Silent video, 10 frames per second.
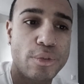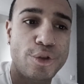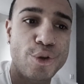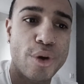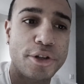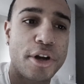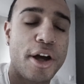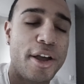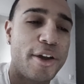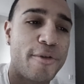do unto,
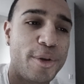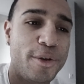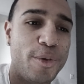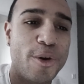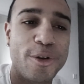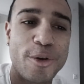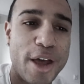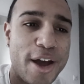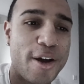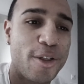we all know
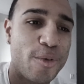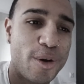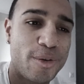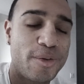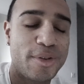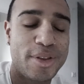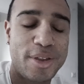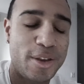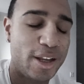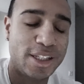that other one.
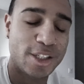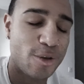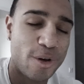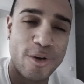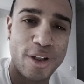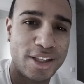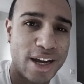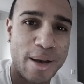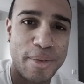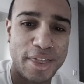It says all the
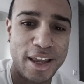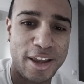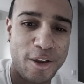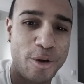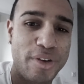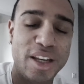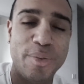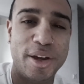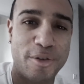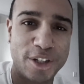time. I think you don't even need to
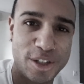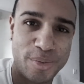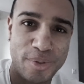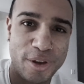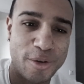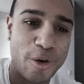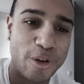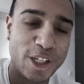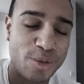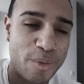be a Christian to, know
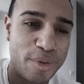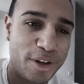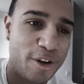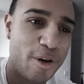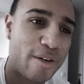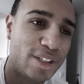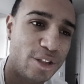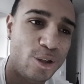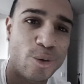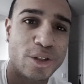this one, but, obviously
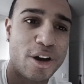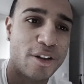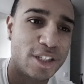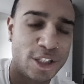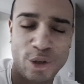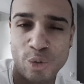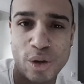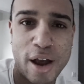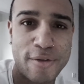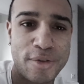do unto others as you would
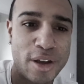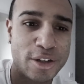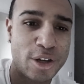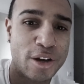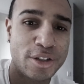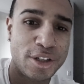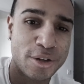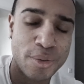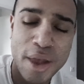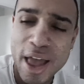have done unto
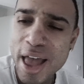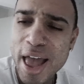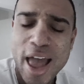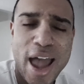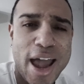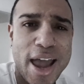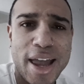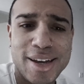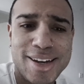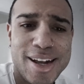you.
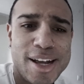And